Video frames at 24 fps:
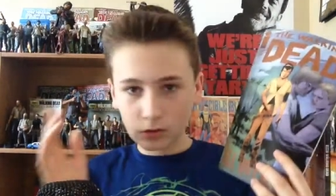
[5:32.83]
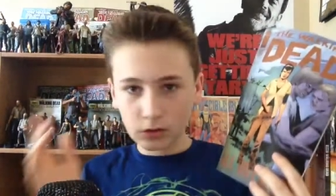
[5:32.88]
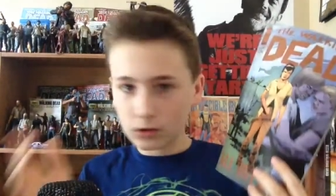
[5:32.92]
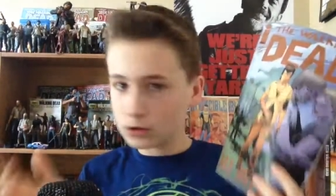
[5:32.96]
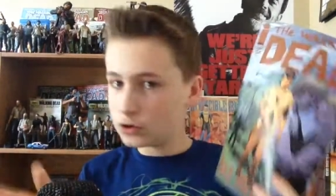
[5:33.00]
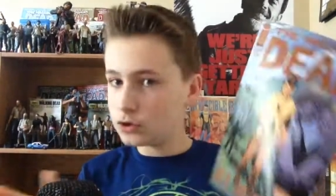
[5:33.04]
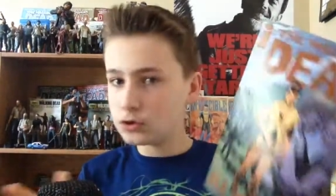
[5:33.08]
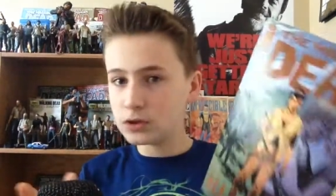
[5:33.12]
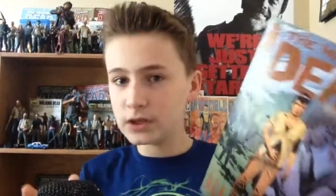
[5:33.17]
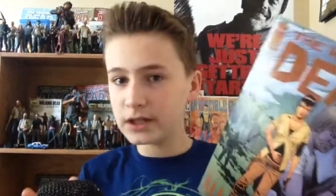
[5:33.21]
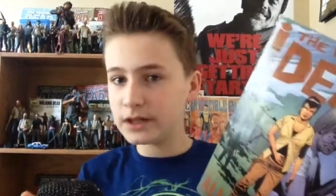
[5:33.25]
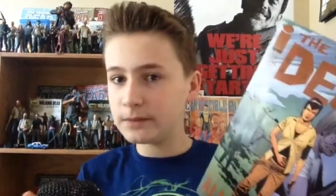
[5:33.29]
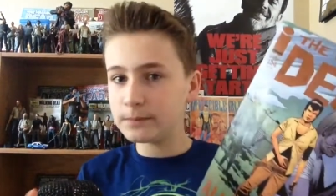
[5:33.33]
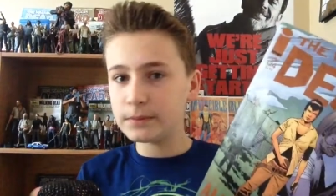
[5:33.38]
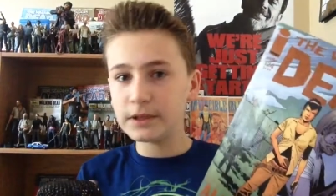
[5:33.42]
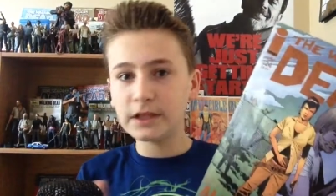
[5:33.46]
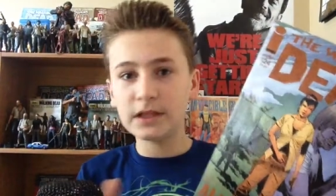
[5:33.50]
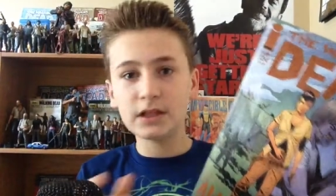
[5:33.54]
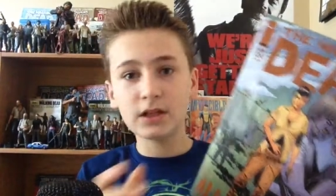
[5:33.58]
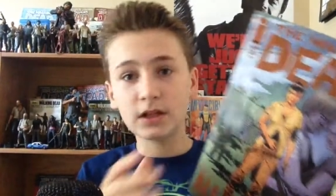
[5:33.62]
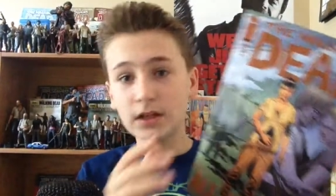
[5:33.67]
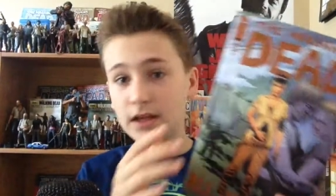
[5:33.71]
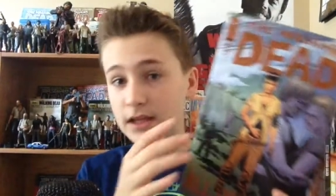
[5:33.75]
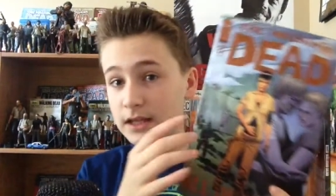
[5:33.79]
Who could it
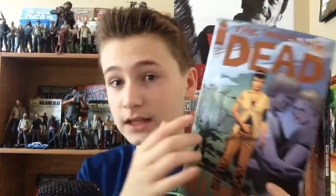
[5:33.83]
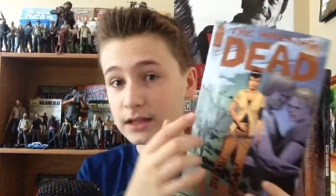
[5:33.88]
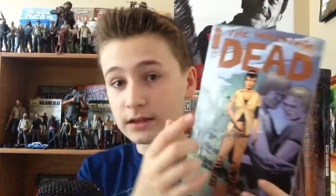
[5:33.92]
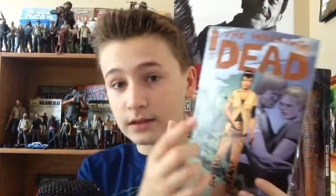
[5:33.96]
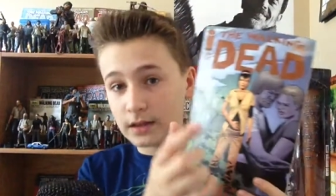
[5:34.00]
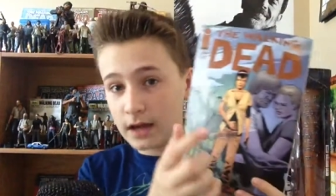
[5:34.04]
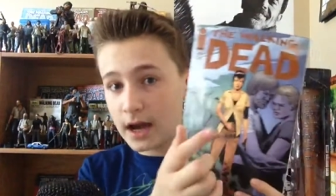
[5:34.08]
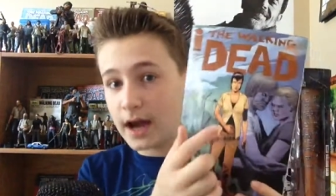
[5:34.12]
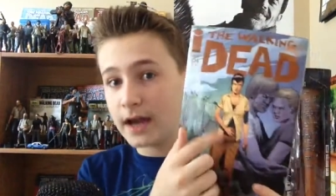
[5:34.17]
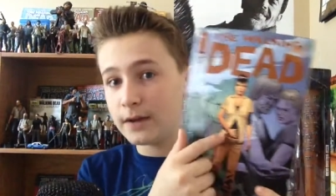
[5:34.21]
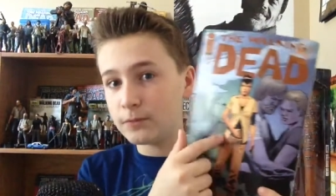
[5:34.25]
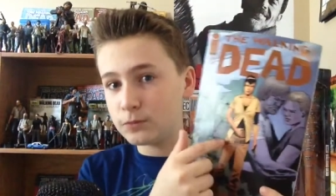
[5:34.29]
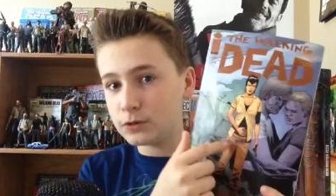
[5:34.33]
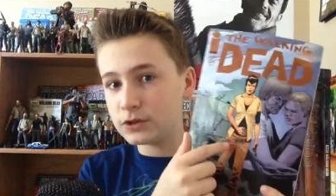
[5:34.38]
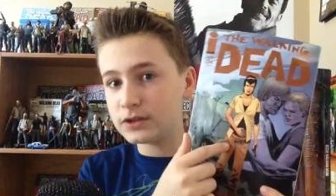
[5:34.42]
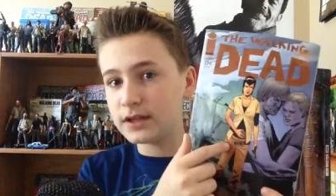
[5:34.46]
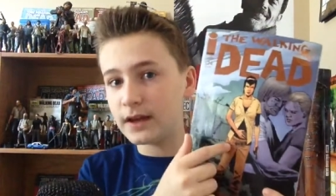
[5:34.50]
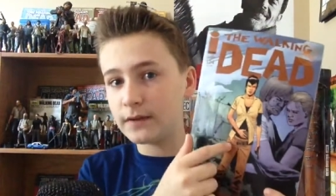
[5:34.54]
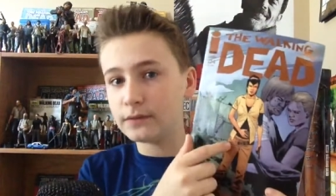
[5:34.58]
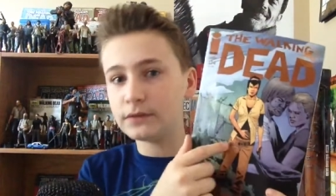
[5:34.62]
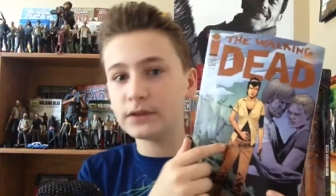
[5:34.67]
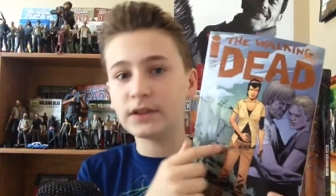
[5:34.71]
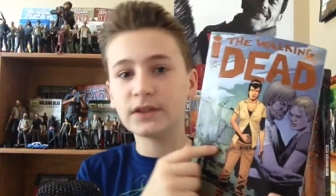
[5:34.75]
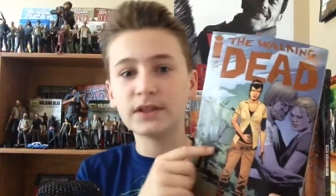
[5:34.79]
be? I would
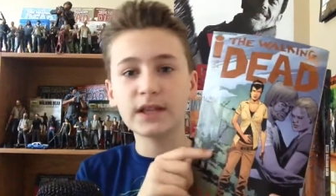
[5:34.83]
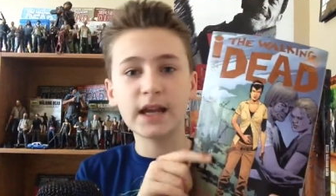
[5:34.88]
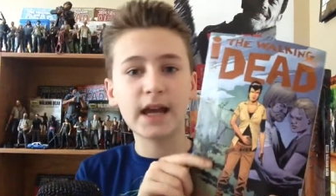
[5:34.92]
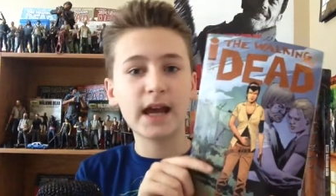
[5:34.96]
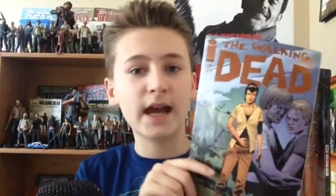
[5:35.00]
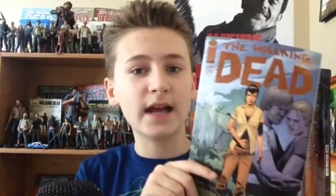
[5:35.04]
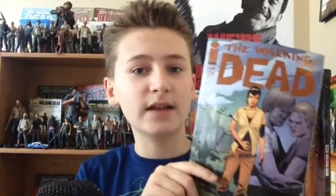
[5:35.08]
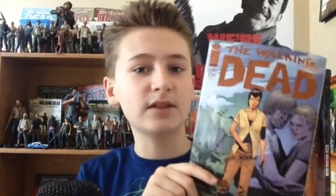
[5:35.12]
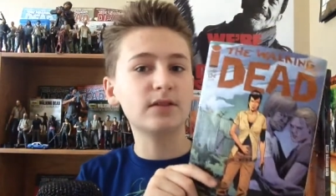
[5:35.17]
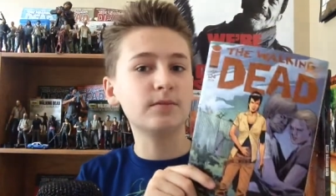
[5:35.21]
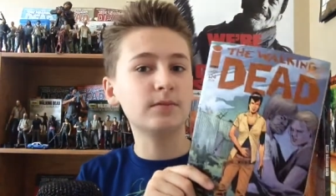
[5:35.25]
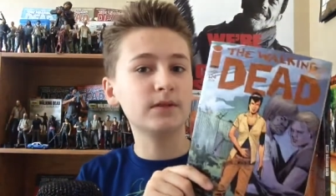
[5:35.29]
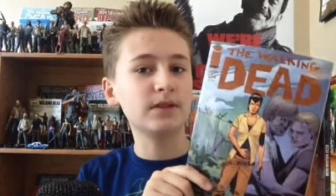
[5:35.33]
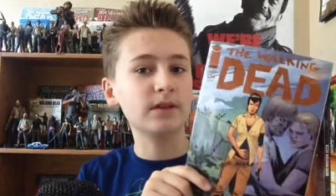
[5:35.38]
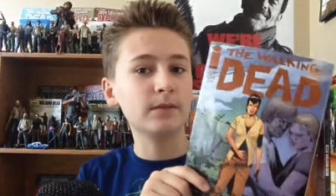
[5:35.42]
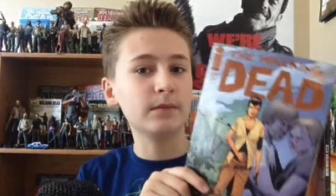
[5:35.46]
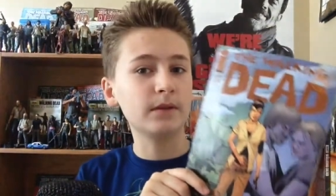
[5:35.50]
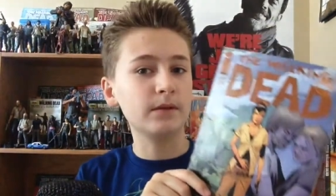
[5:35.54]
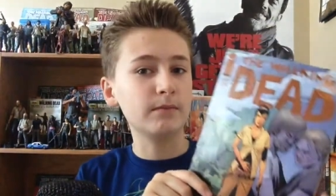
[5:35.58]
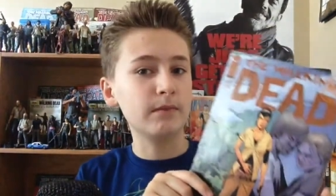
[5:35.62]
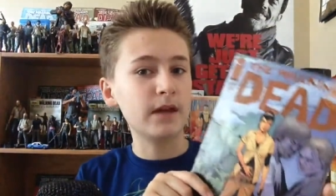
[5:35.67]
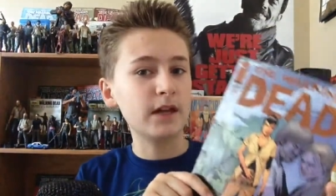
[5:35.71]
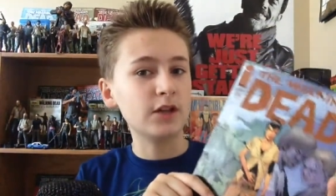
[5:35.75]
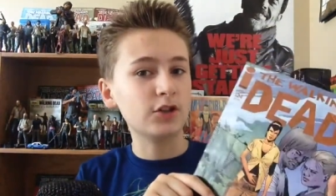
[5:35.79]
definitely say it has to be
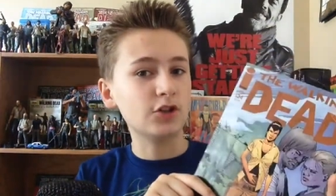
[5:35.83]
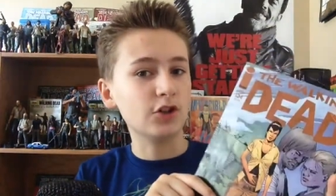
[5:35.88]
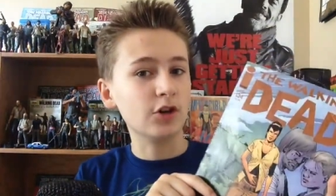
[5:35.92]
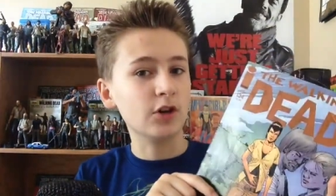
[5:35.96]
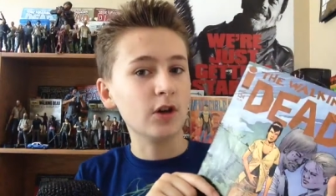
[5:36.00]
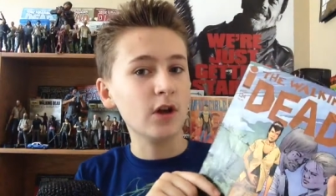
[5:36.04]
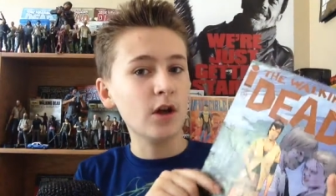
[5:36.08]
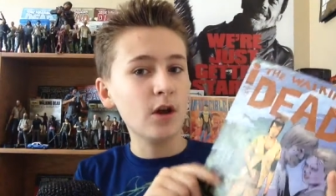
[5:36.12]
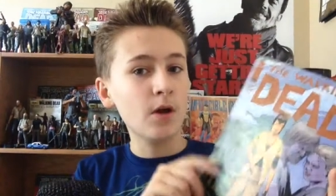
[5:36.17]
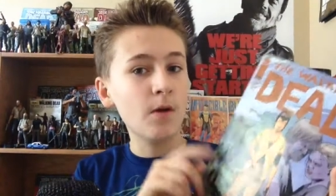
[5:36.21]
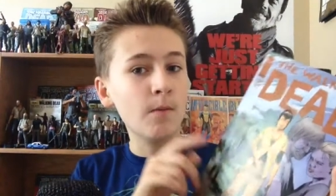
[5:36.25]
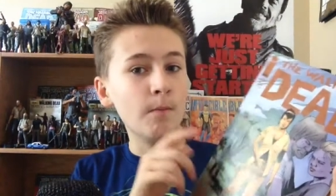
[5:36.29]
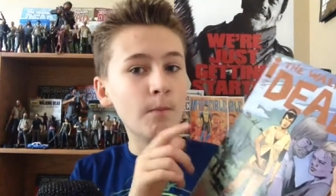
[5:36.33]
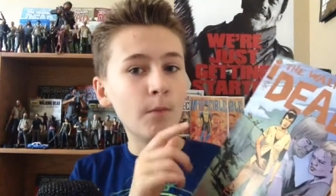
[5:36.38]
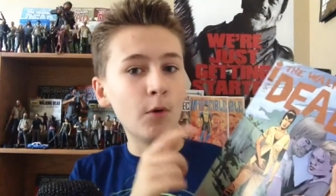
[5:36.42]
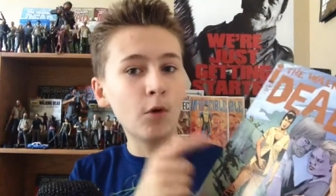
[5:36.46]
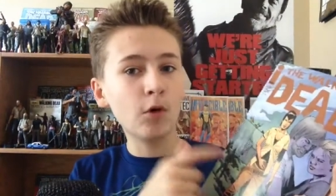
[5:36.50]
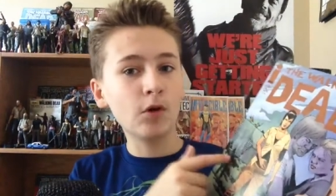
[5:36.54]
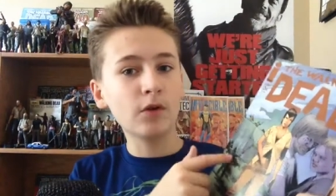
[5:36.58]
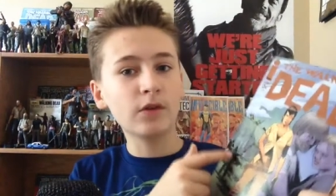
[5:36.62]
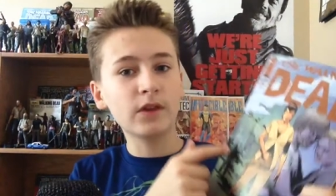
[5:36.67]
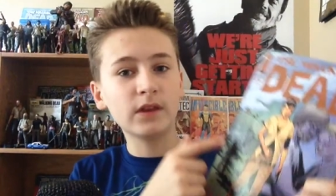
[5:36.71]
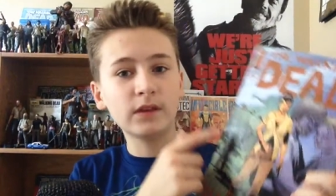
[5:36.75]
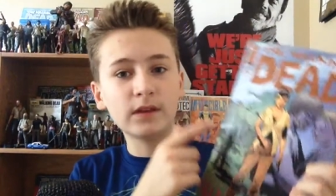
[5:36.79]
somebody major,
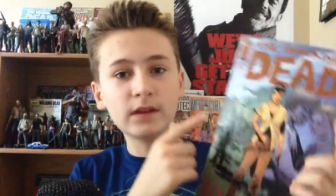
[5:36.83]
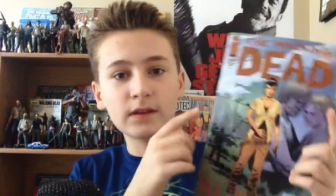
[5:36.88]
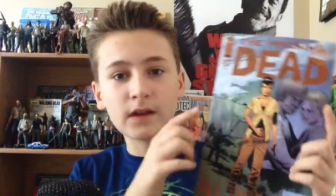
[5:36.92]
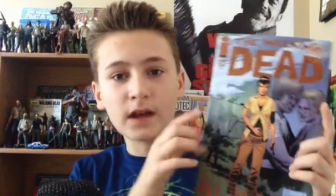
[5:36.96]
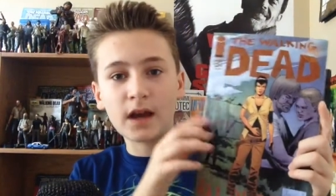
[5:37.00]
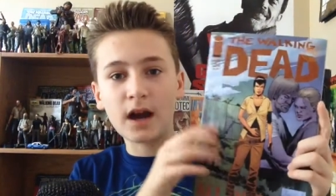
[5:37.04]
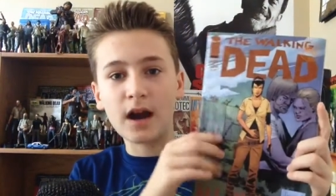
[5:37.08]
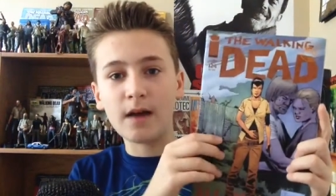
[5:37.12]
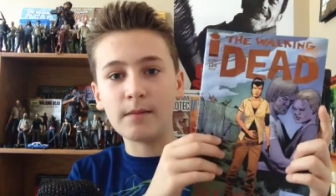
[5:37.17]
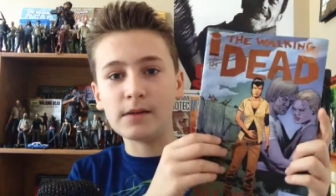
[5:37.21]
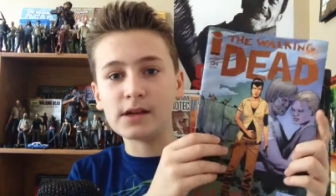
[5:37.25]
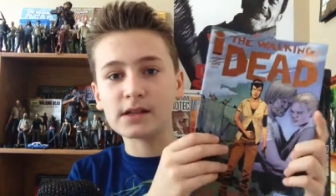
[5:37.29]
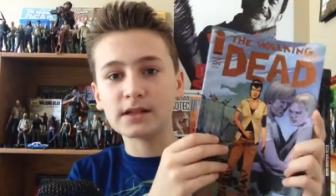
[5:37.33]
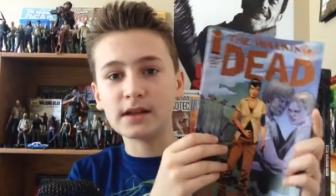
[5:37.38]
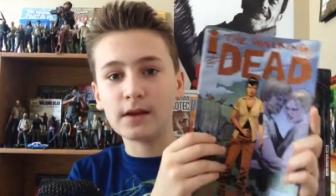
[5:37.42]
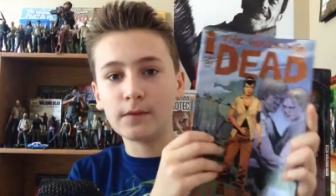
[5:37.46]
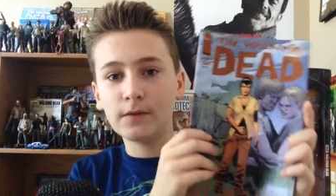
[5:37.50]
more than in the comics.